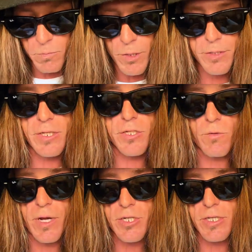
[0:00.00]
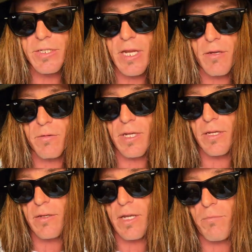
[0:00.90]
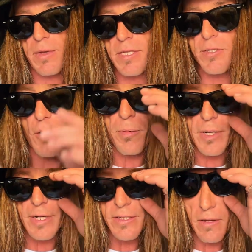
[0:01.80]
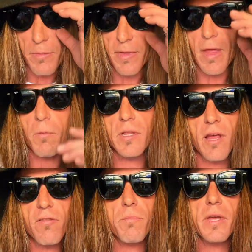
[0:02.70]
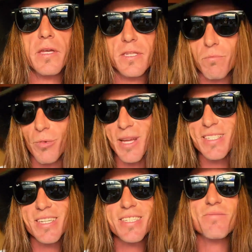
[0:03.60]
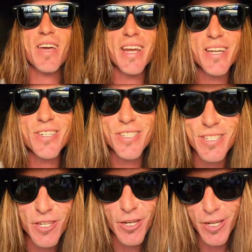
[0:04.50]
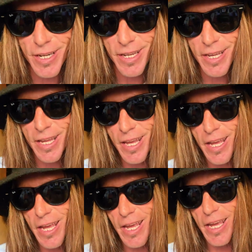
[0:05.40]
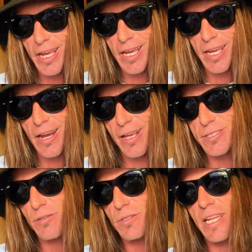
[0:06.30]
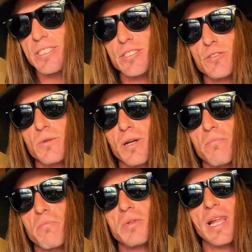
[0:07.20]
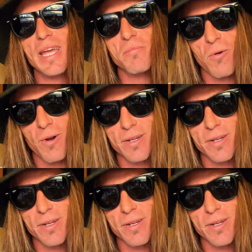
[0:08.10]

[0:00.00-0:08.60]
work situations can be interpreted as something that we love because it brings us financial security. It also lets you play more.